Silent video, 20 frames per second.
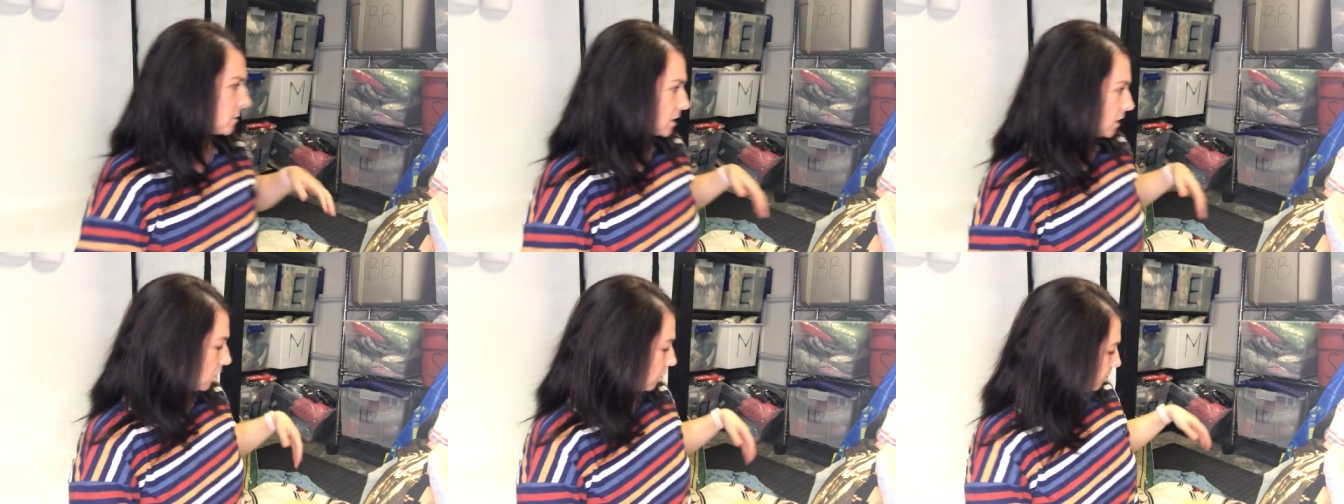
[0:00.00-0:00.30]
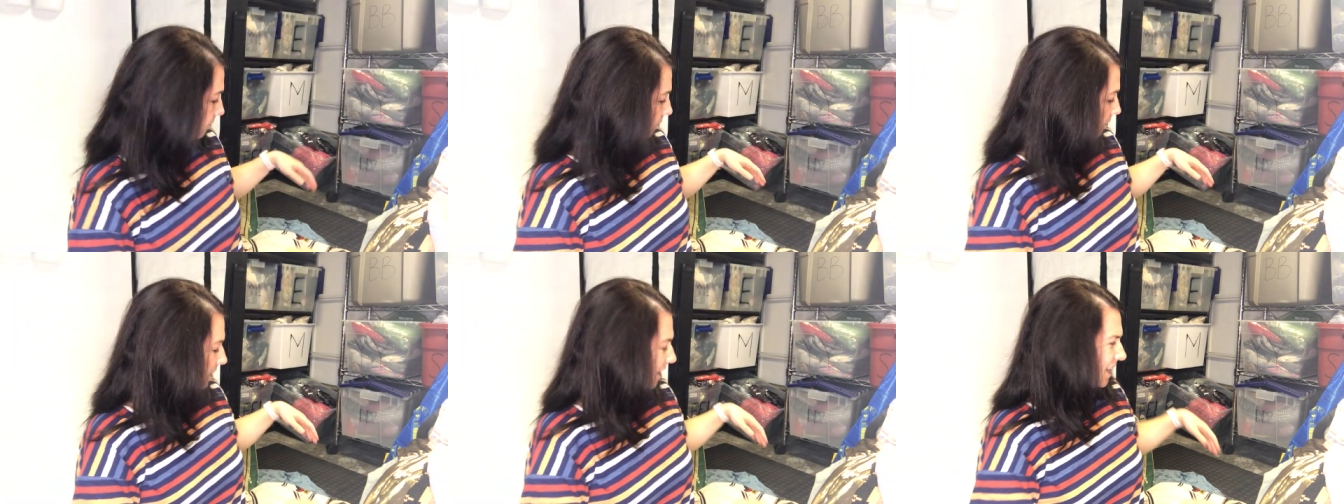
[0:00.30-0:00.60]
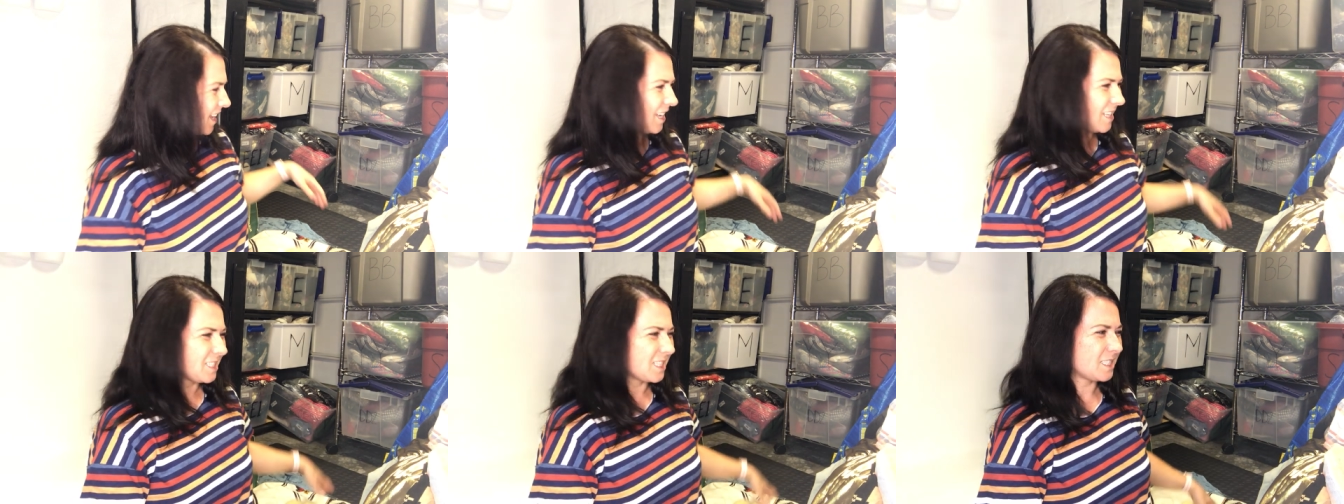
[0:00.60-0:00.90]
So
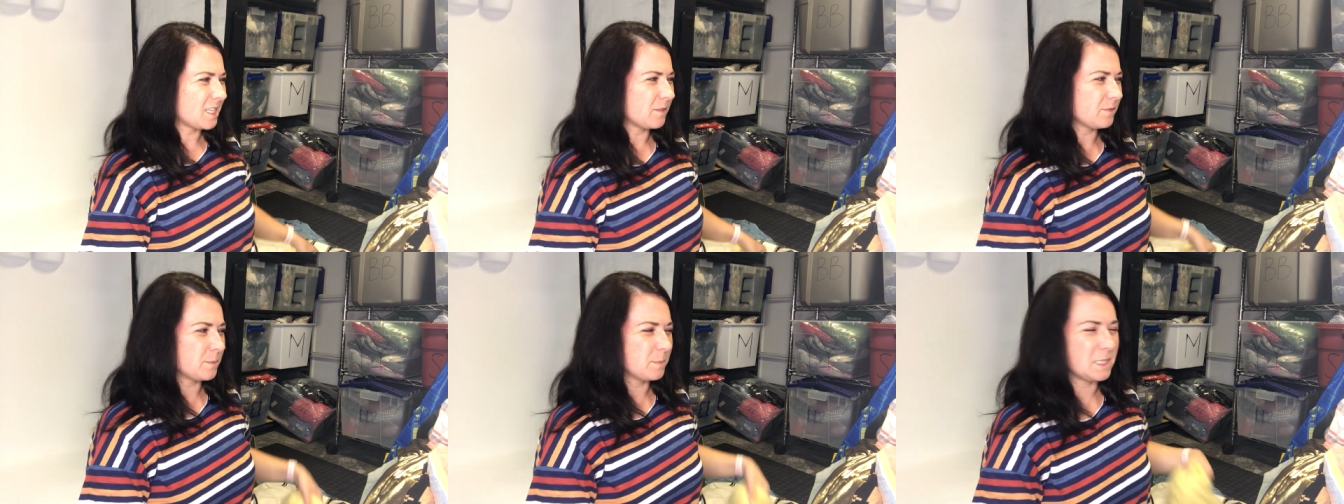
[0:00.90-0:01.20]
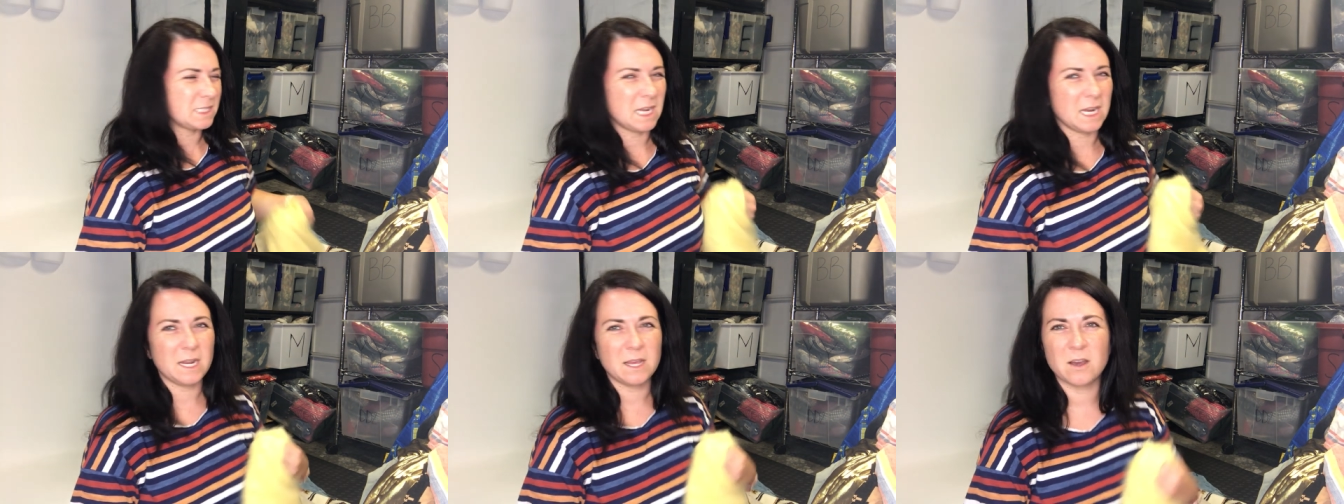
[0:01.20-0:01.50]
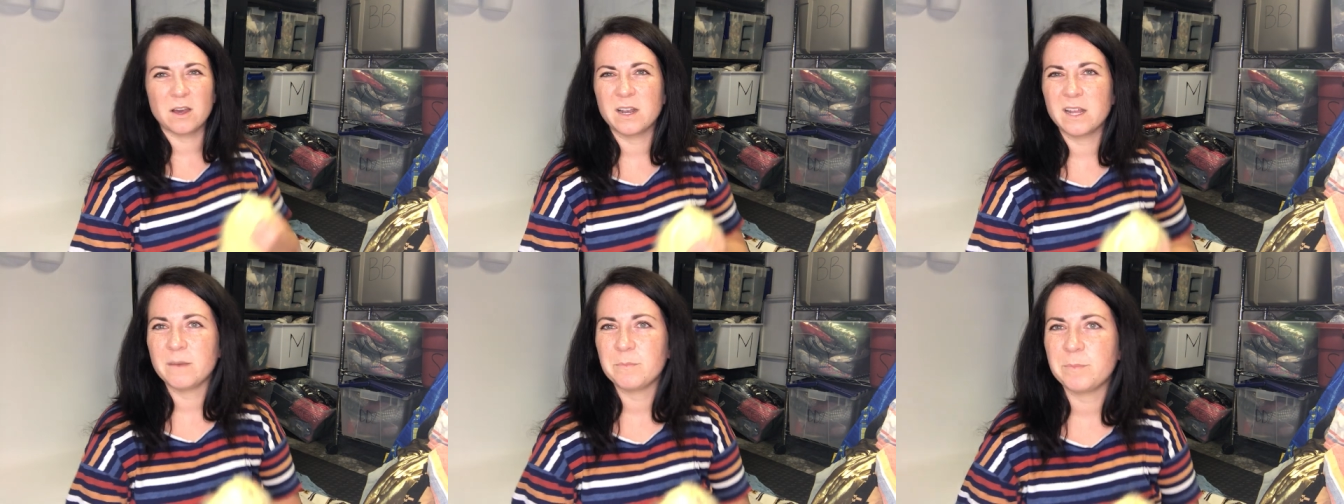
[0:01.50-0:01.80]
it does have some
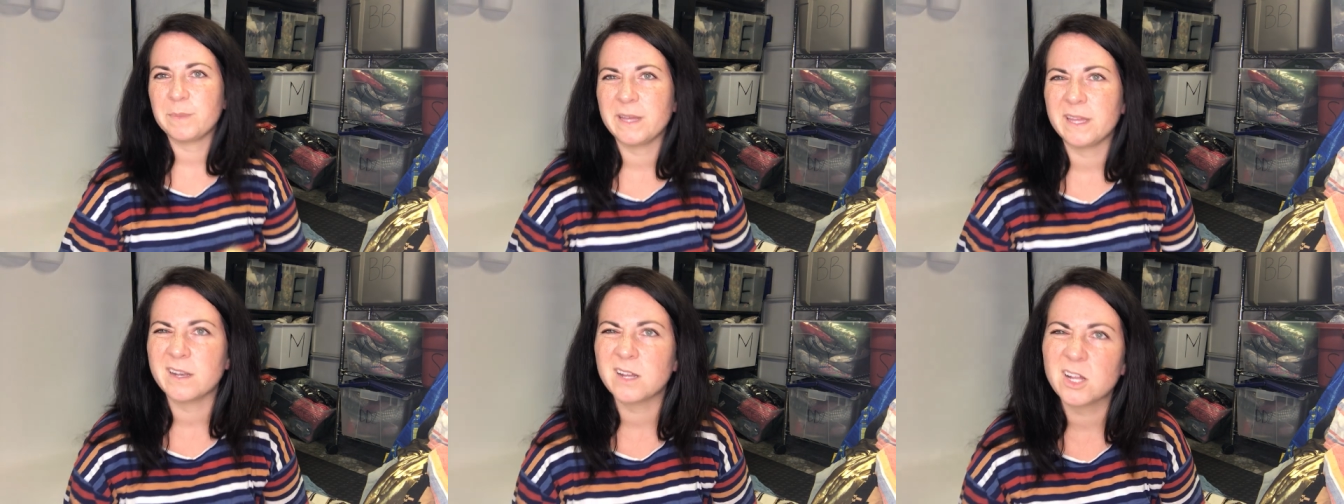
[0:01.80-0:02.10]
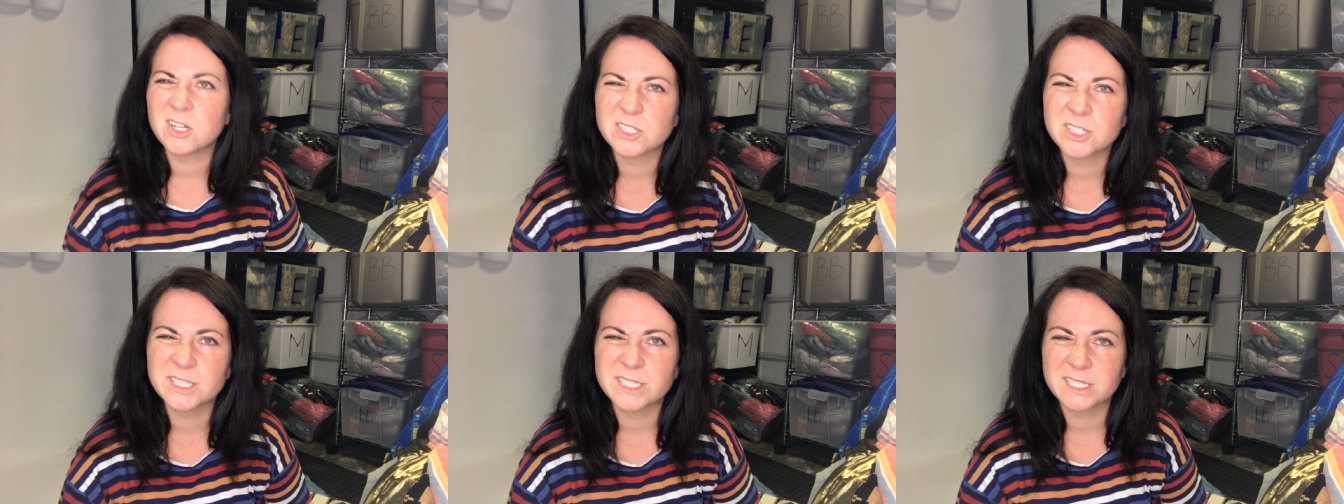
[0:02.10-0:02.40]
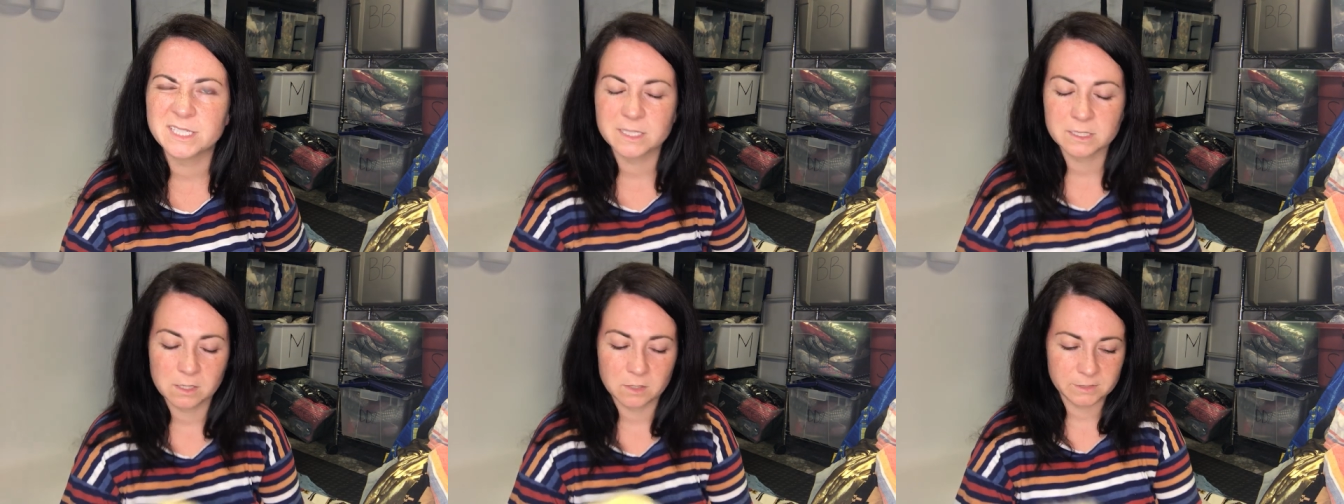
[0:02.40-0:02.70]
staining on it, but I'll just
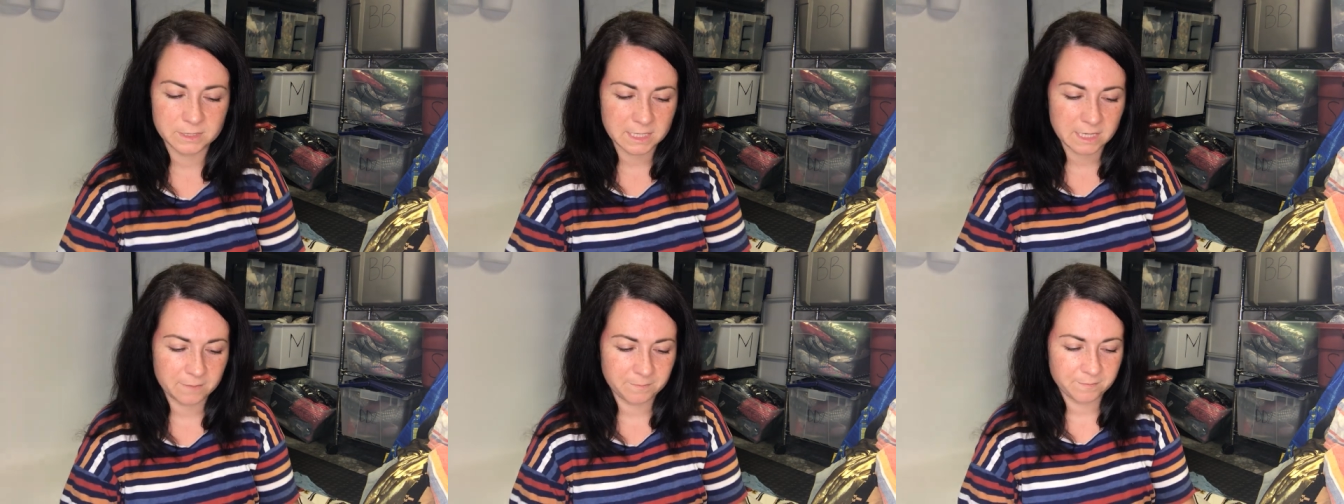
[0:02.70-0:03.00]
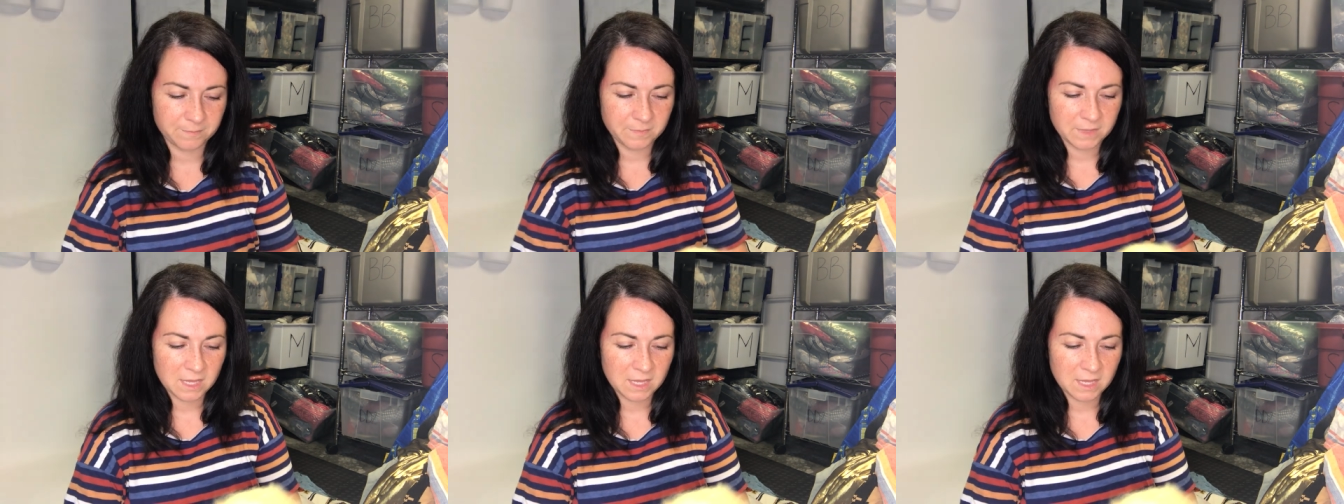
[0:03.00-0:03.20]
disclose that.